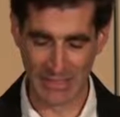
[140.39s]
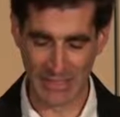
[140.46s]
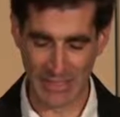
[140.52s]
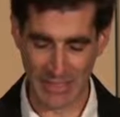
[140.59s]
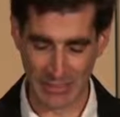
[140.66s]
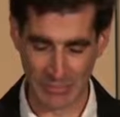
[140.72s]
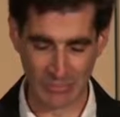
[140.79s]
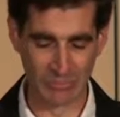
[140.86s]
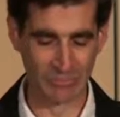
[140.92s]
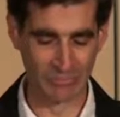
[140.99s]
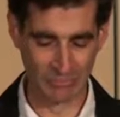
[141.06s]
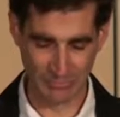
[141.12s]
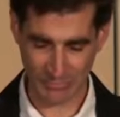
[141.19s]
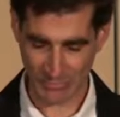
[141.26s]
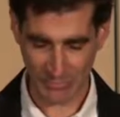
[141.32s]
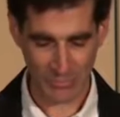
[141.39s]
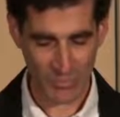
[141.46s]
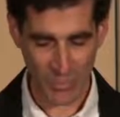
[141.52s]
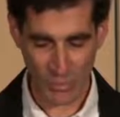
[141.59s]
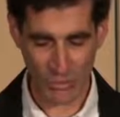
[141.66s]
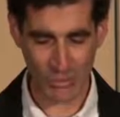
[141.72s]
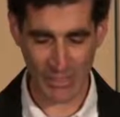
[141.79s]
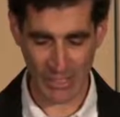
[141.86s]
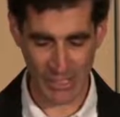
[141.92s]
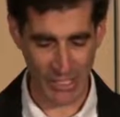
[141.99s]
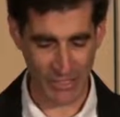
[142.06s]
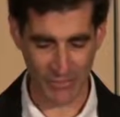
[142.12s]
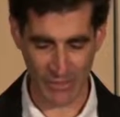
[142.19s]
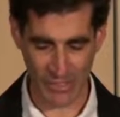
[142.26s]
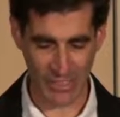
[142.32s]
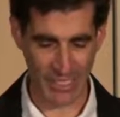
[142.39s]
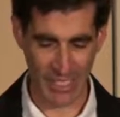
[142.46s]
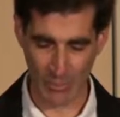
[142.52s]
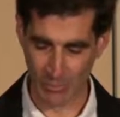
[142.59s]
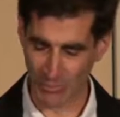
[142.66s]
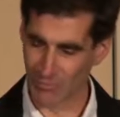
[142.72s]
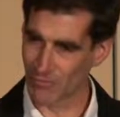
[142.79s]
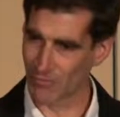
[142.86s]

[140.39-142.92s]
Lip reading: We spend a lot of our time